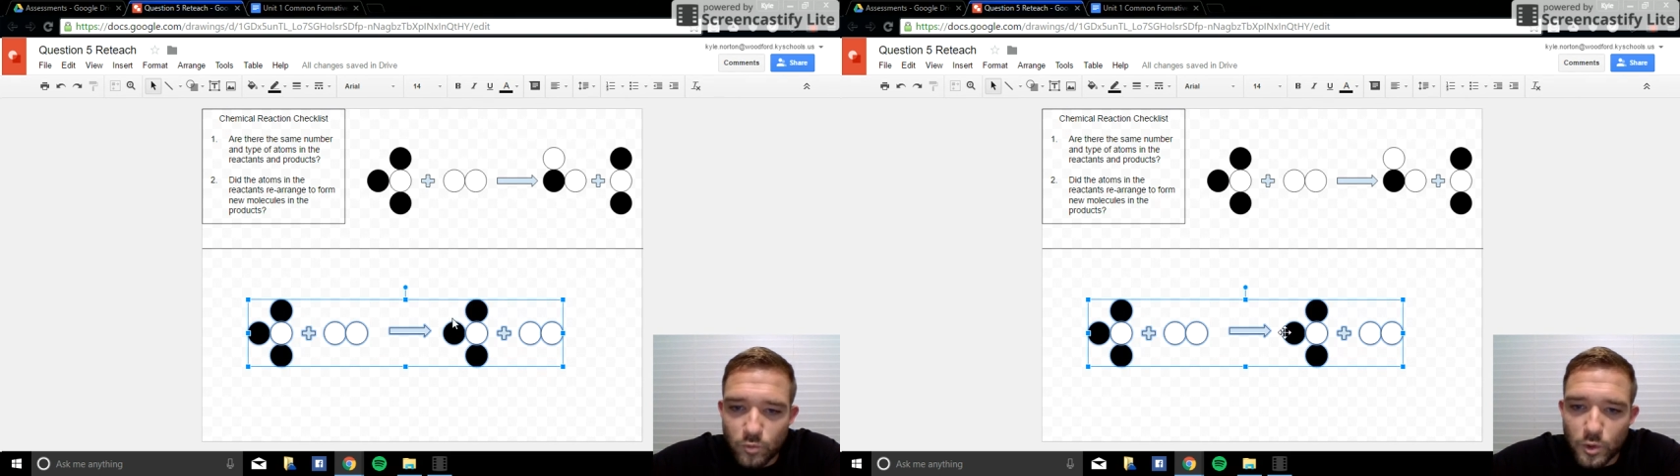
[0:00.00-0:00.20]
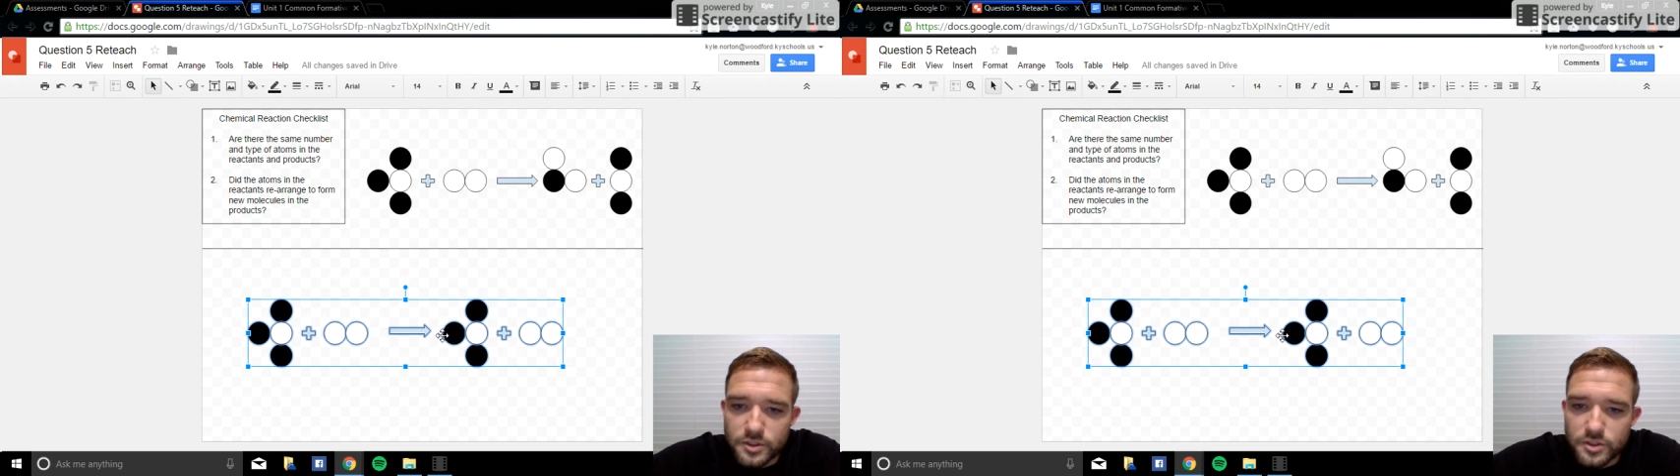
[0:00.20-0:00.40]

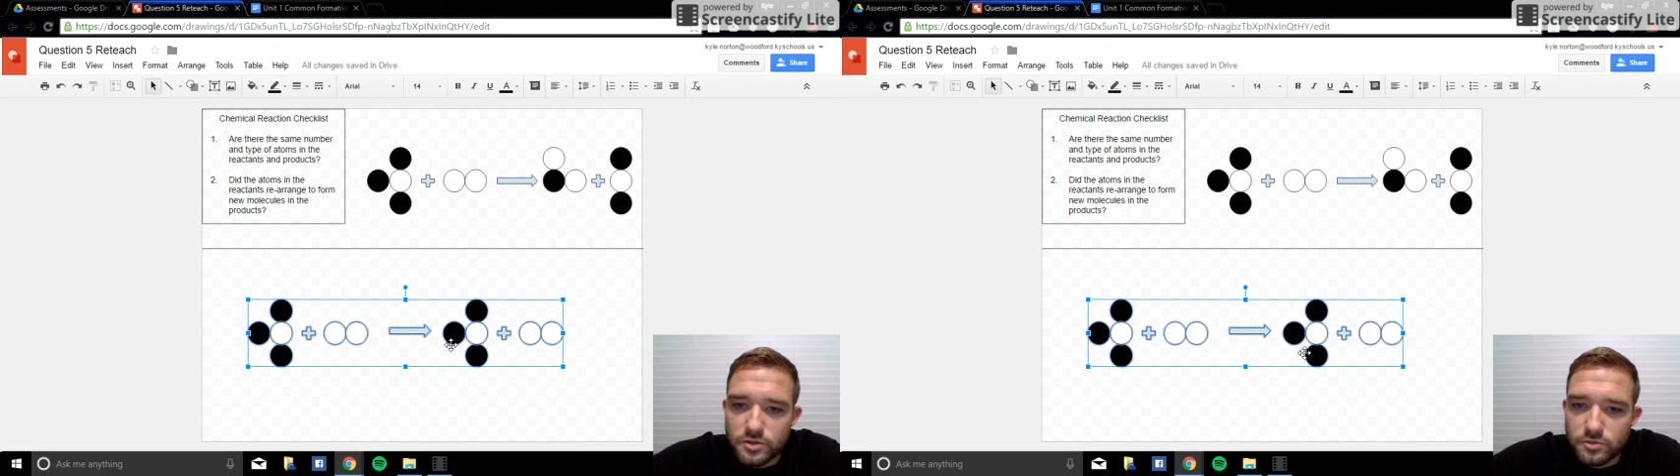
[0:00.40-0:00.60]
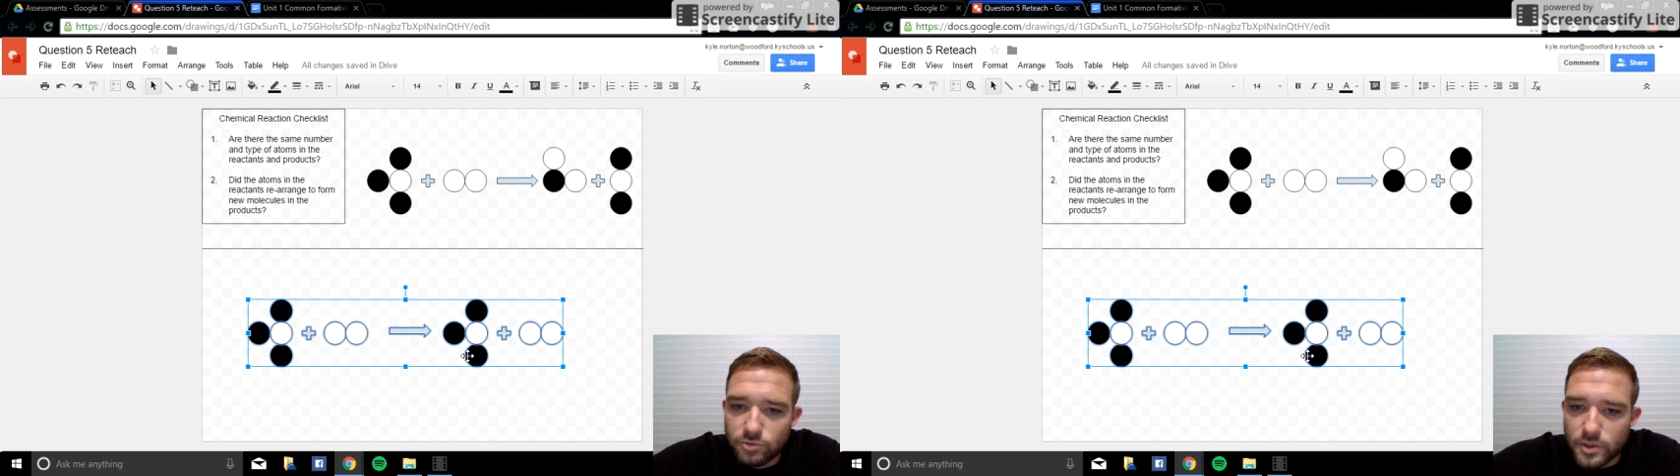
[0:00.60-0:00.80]
1,
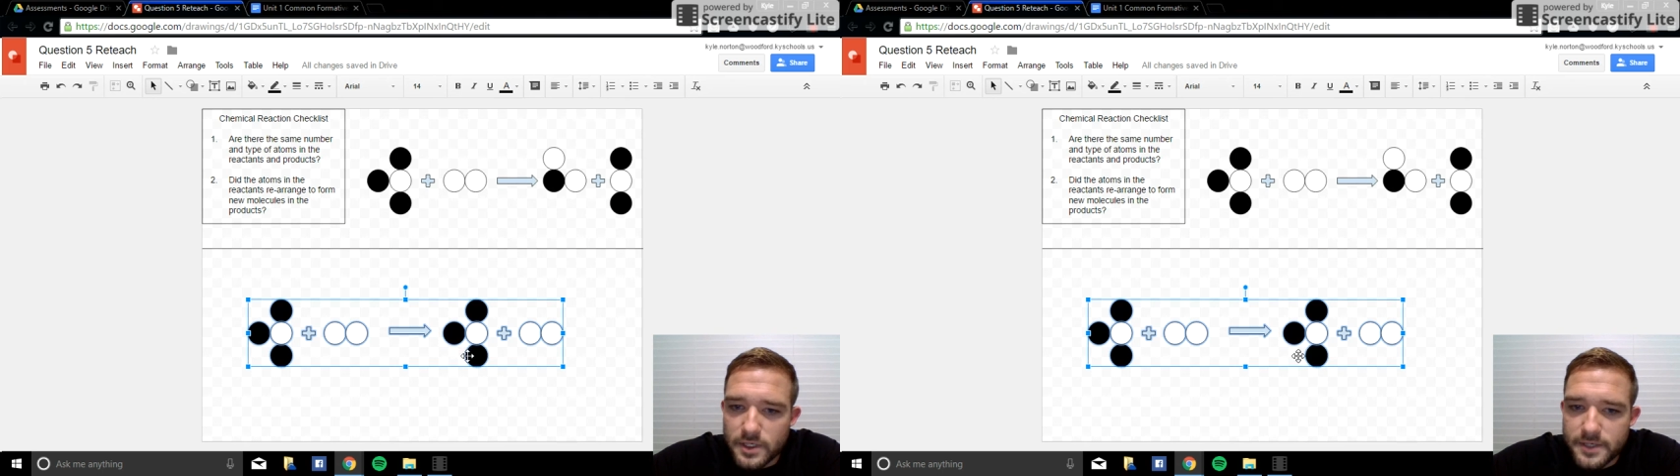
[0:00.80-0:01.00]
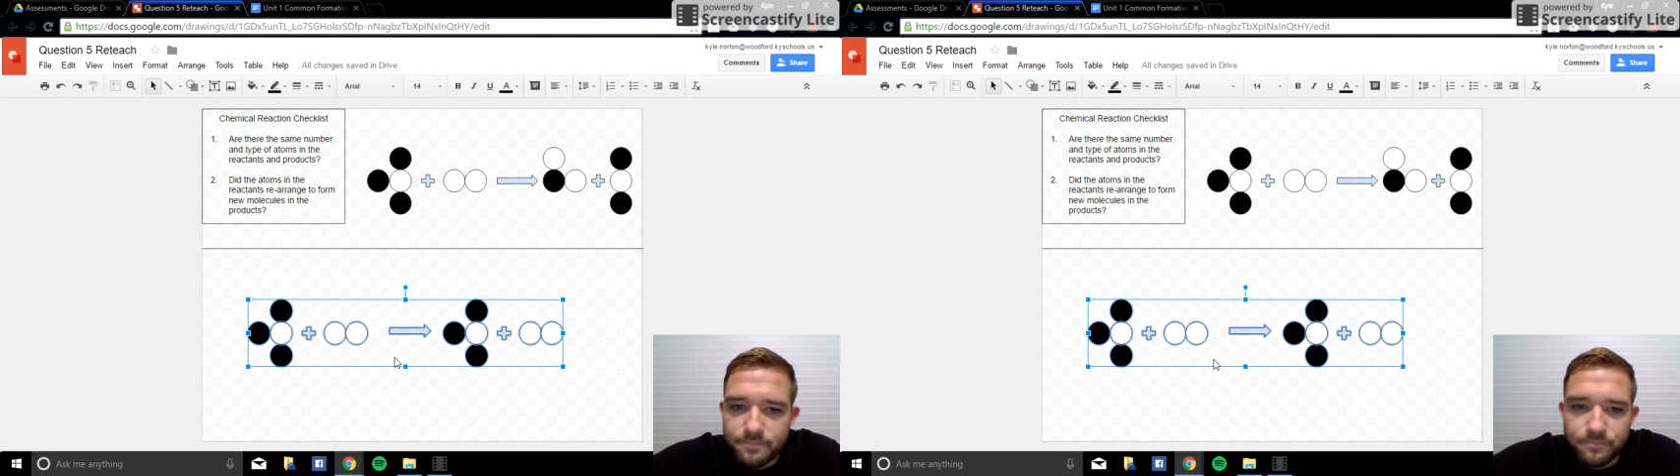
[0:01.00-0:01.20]
2,
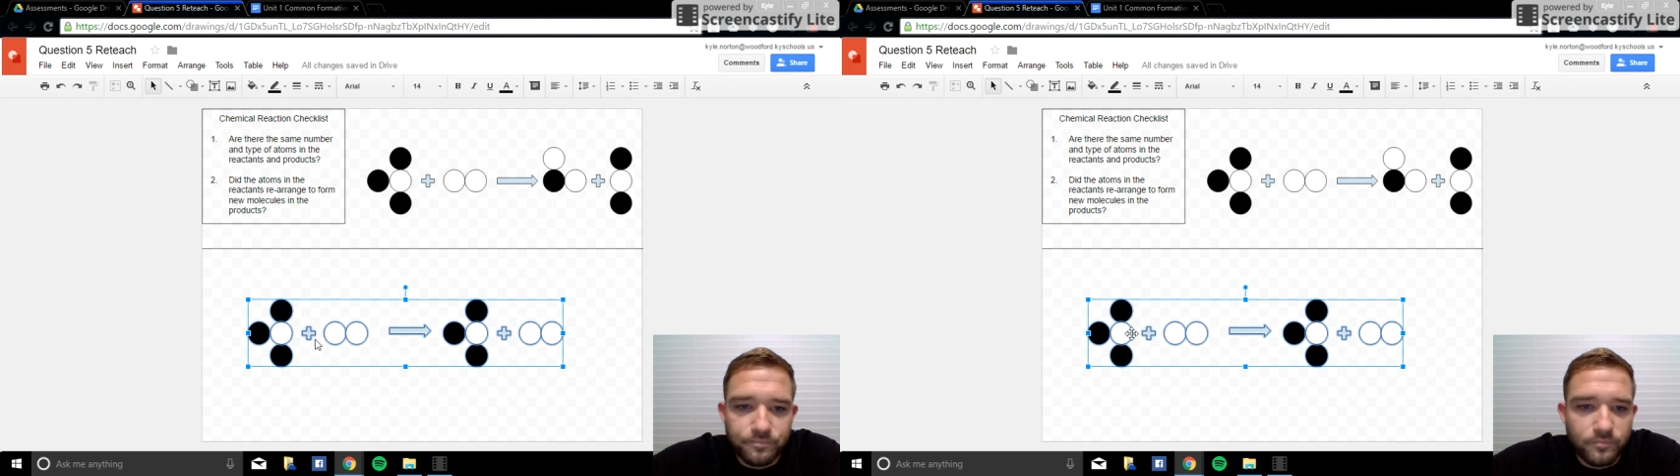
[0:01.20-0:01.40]
3,